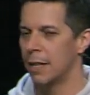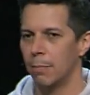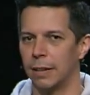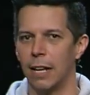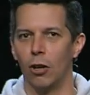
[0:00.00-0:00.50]

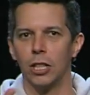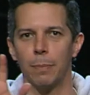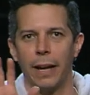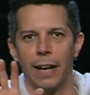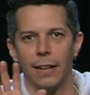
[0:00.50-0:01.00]
but they hold up
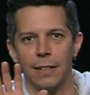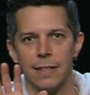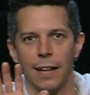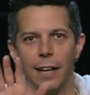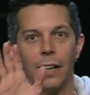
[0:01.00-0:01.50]
a hand and
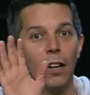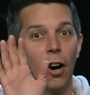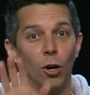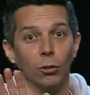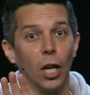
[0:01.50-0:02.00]
say,
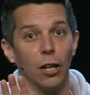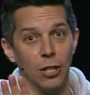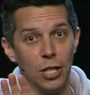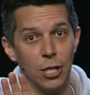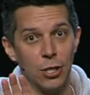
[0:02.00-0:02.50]
"Hold on,
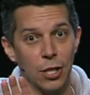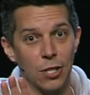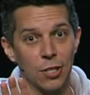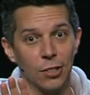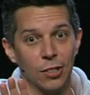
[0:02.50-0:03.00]

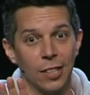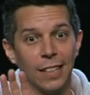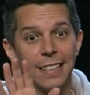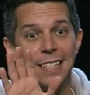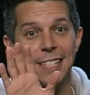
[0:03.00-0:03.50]
Jesus,
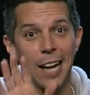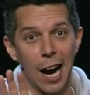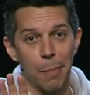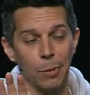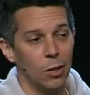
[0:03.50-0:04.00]

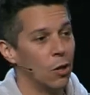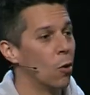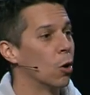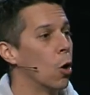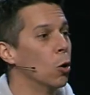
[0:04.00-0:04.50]
stop."
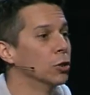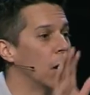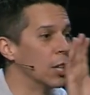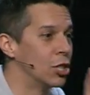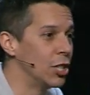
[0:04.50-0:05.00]
Or, "Hold
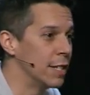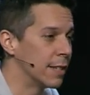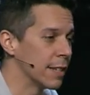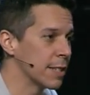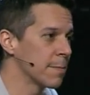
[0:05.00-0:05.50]
on,
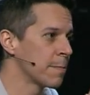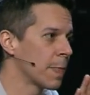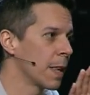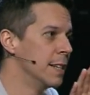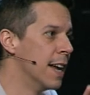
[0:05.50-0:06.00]
Jesus,
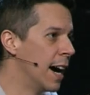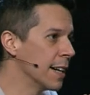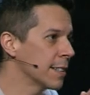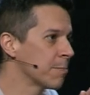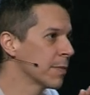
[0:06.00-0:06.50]

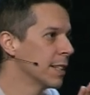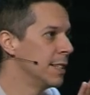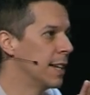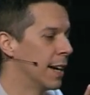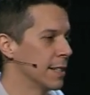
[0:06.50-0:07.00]
not
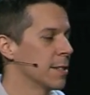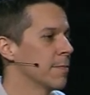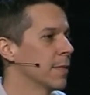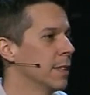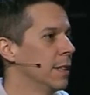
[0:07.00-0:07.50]
yet."
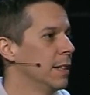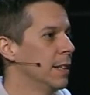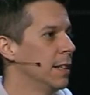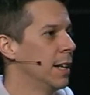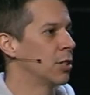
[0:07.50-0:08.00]

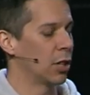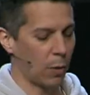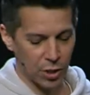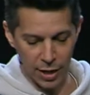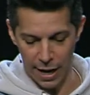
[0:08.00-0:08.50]
So the
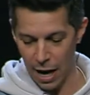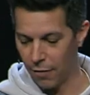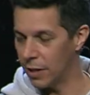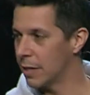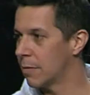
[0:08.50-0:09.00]
question I
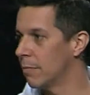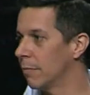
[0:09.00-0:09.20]
have is,